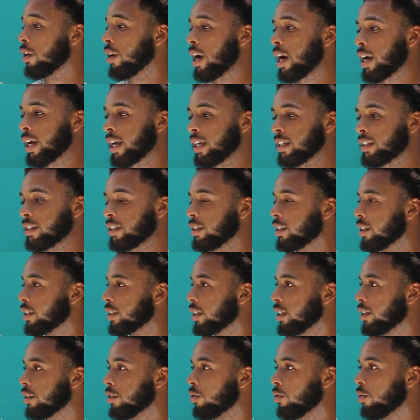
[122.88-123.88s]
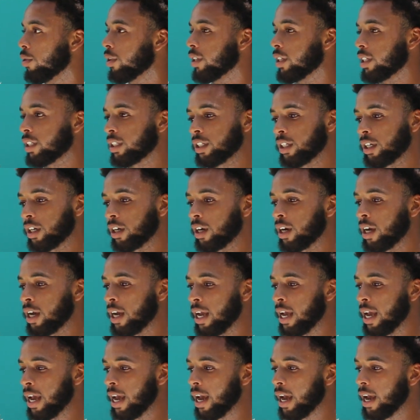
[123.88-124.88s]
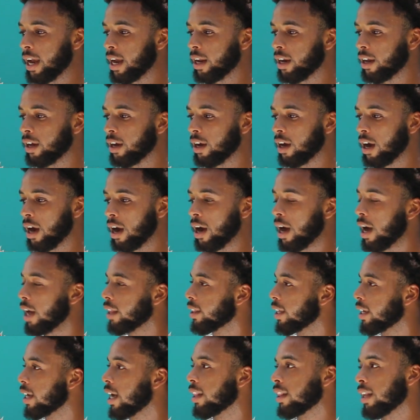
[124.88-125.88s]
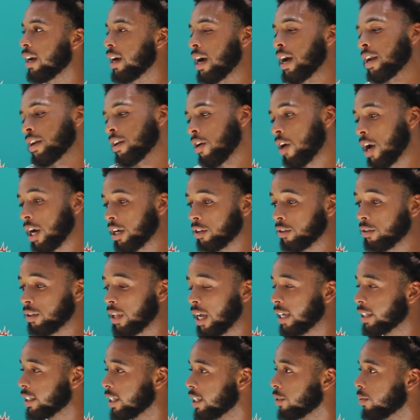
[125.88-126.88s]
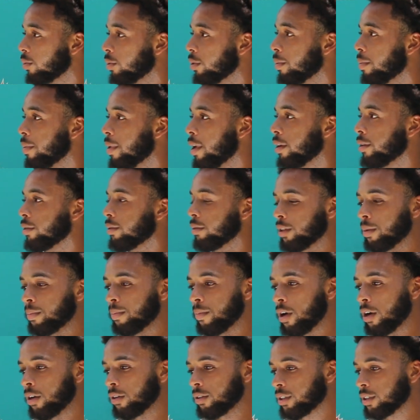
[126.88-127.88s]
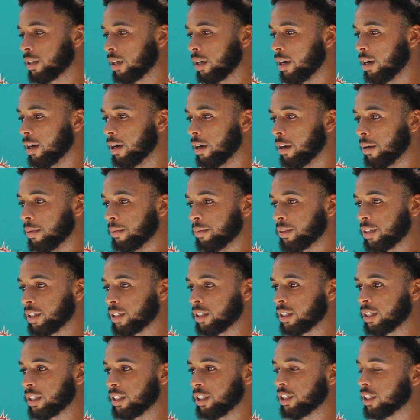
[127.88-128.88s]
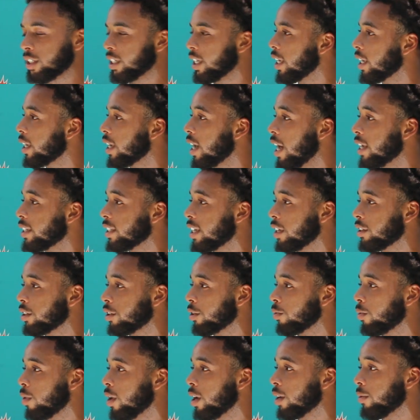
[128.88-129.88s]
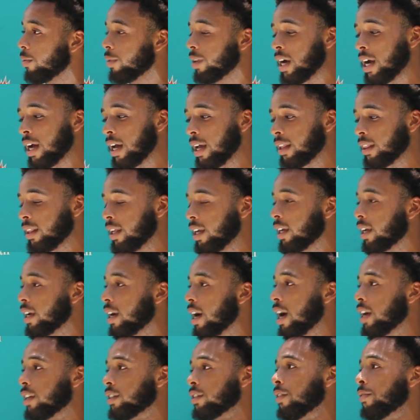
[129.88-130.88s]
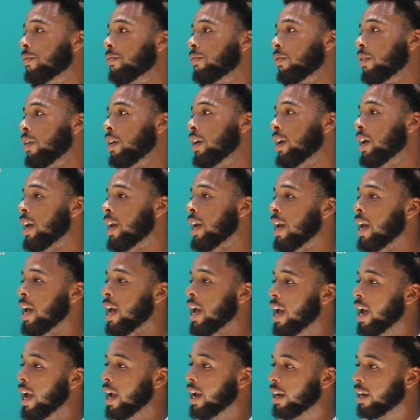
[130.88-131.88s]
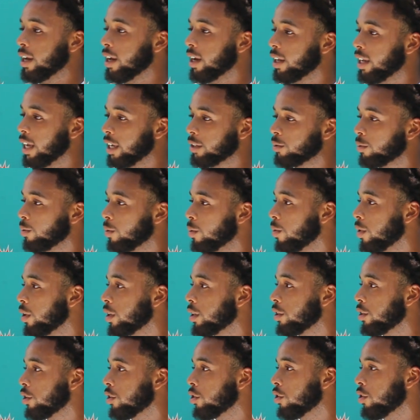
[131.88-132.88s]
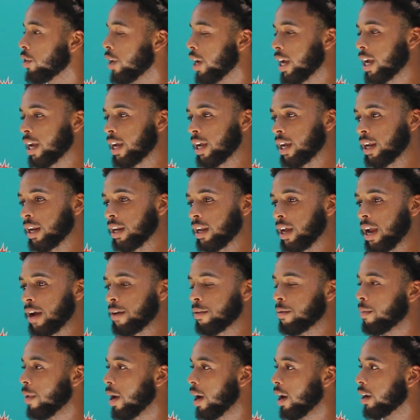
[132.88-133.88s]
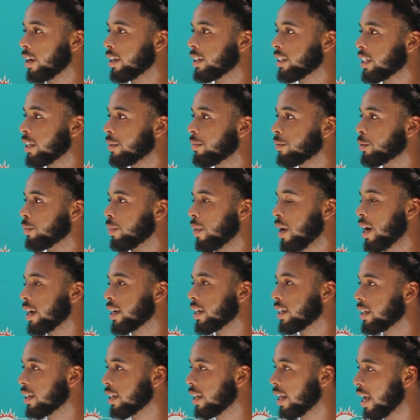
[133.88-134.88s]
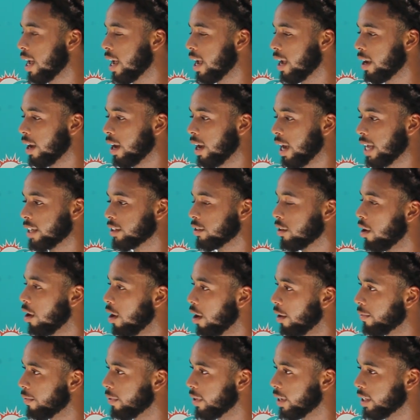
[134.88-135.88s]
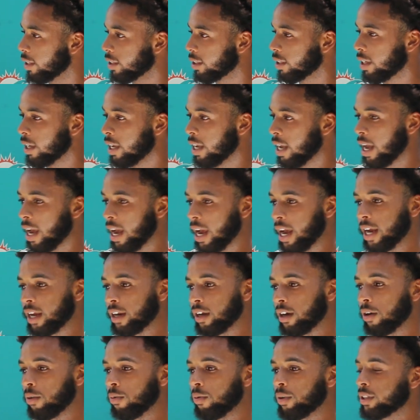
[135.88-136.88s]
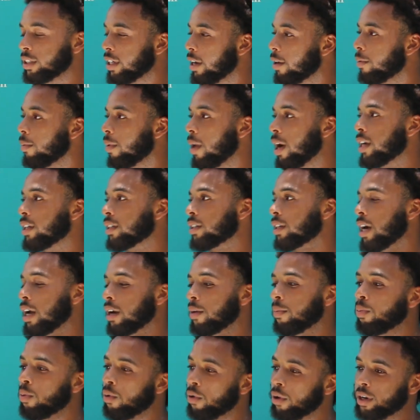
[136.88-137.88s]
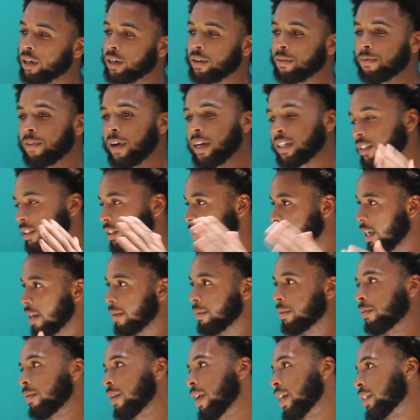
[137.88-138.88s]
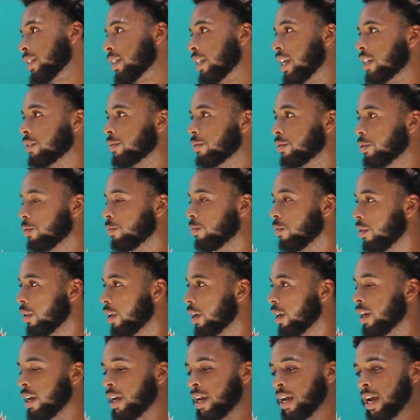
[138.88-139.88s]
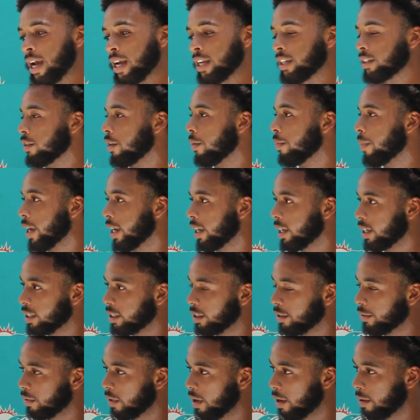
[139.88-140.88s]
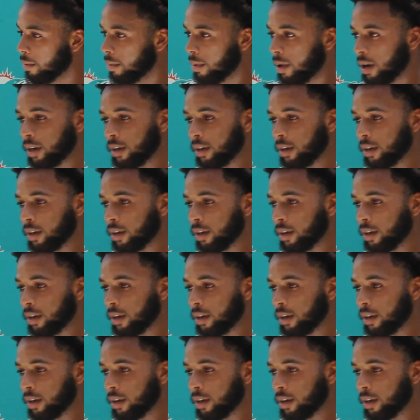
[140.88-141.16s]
guess it's just the new one this year. And uh, I think I, I know I do like this one the, the most. Um, just just getting guys out there running. We got athletic guys up front, and uh, that's what we want to do. And everybody on the team is bought into that as an offense. And uh, once everybody's kind of pointing and facing the same direction, that's what you want, and it's going to make it easier for everybody.